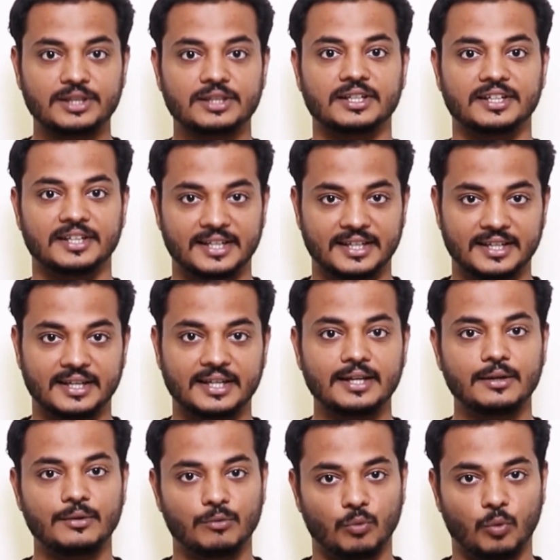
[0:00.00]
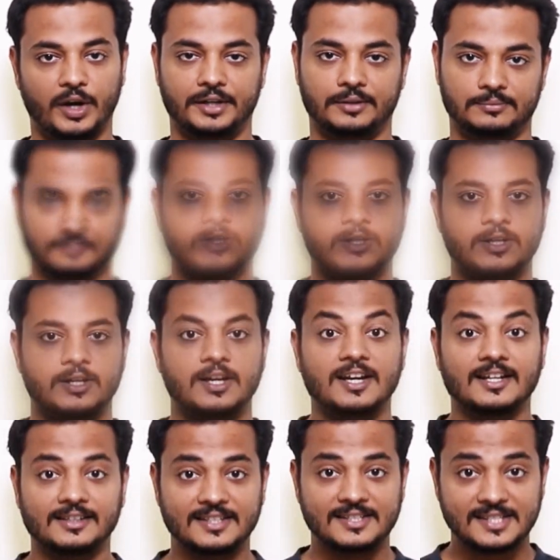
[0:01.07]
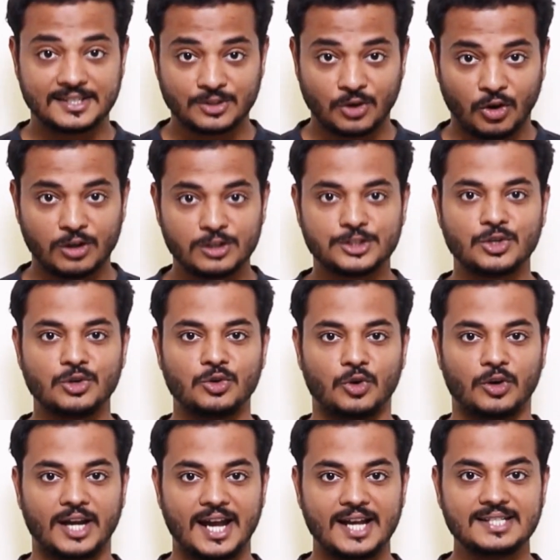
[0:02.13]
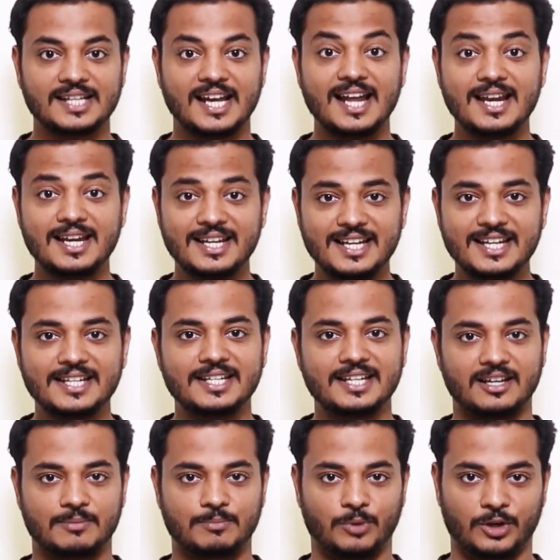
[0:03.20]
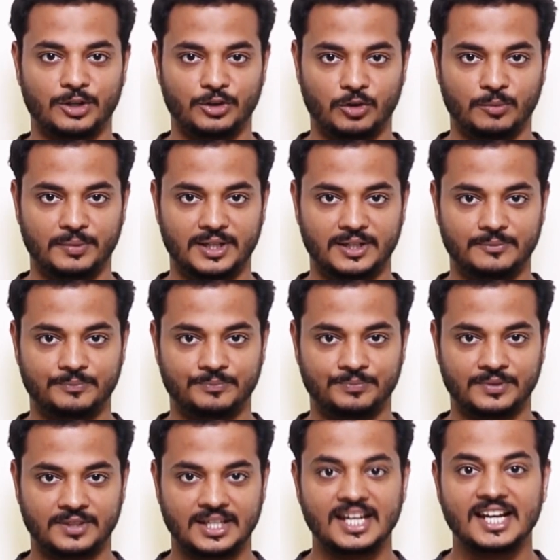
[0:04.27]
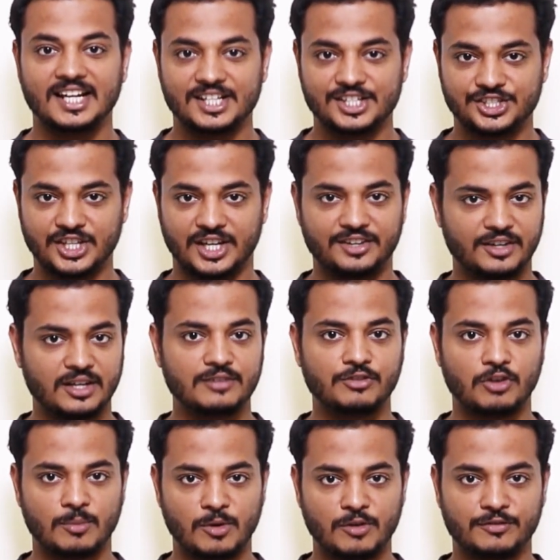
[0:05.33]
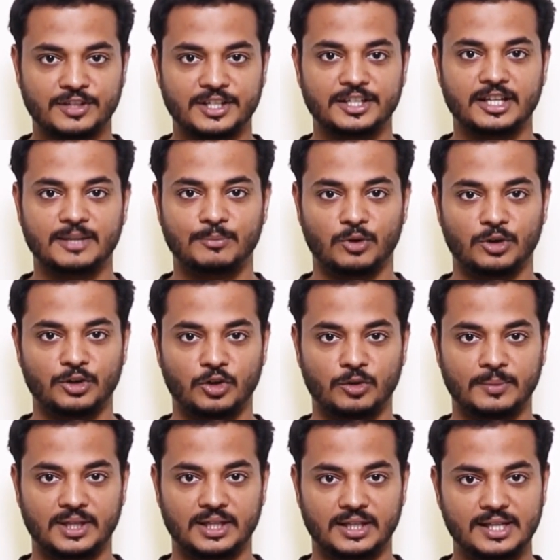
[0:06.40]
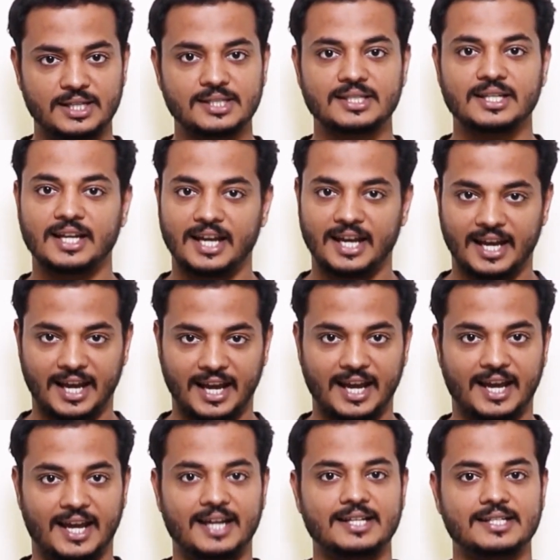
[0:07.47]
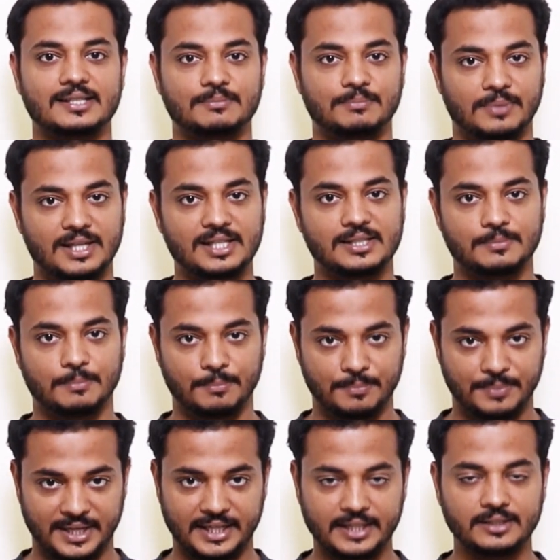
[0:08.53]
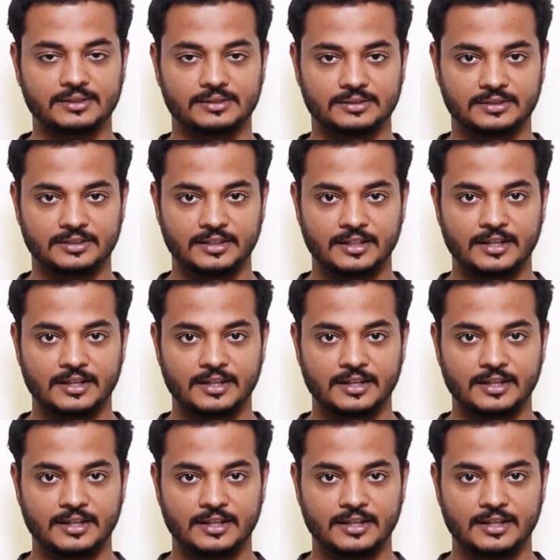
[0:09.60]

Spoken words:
with degree 1. This is also known as a linear polynomial. General form of linear polynomial is ax plus b,